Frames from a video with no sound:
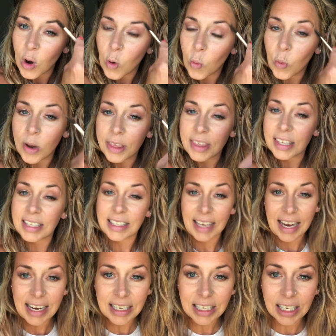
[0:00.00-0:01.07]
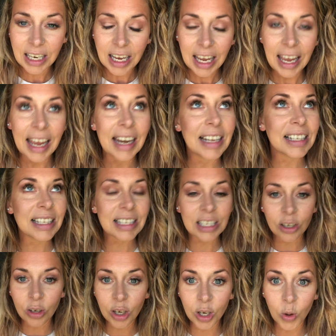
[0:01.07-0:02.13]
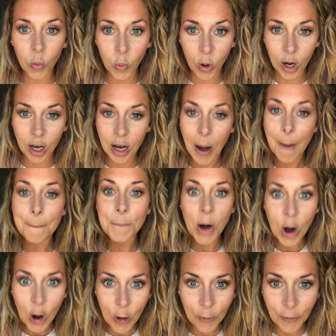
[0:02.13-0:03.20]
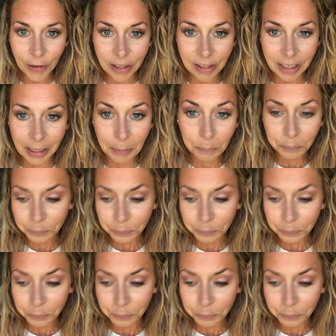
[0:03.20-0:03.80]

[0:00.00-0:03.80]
with Saint and it's still gonna work perfectly.